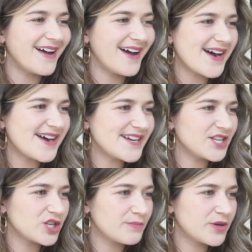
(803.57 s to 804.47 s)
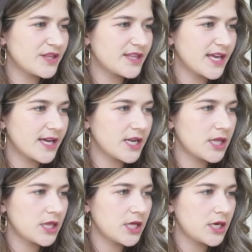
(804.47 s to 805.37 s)
I should put that
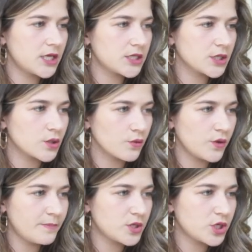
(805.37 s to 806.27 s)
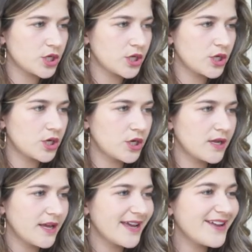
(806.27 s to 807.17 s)
in the
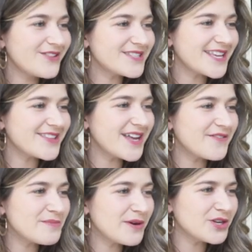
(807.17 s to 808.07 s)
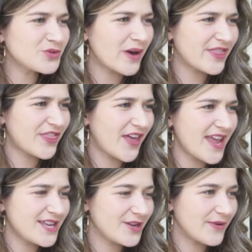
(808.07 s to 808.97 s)
description. It looks like Lover merch. Why,
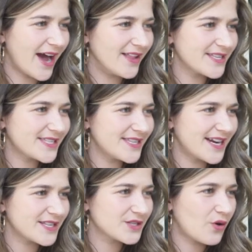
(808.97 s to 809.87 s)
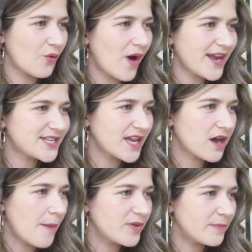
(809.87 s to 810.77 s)
thank you, Allison. That is quite a
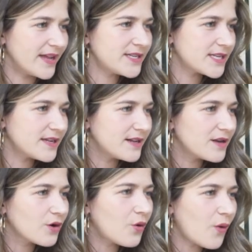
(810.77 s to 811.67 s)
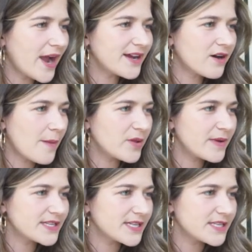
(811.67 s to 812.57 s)
compliment. Quite a
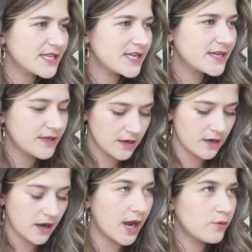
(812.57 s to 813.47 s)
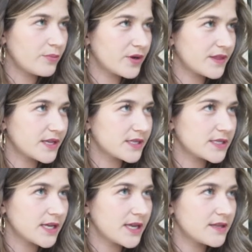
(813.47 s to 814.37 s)
compliment indeed. I will put
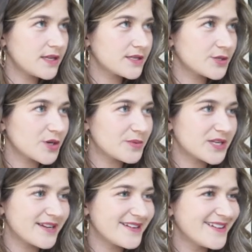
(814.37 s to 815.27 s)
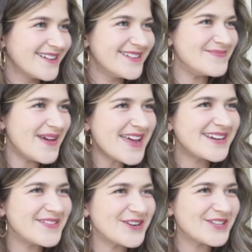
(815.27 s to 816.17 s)
this in the description.
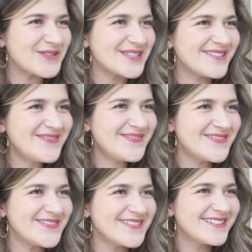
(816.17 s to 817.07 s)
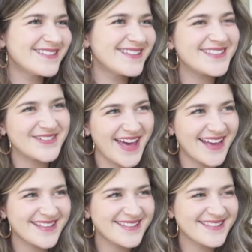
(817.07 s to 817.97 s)
Man, I wish I was, It's okay.
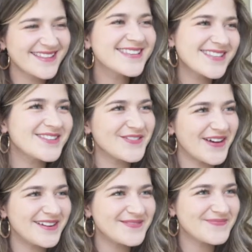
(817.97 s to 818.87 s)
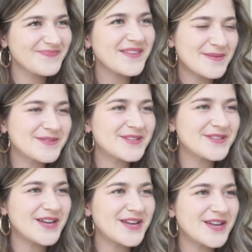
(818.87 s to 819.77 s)
This is still fun. I'm still
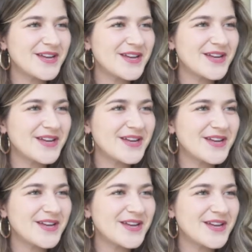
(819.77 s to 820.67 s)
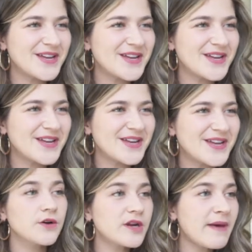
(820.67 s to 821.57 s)
having fun with you guys. And so
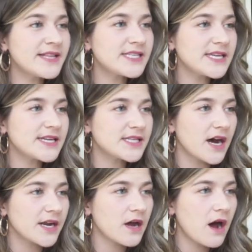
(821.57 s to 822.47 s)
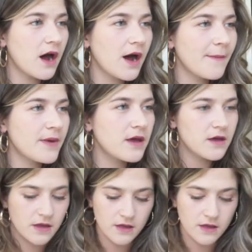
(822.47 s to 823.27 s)
yes, go to menti.com.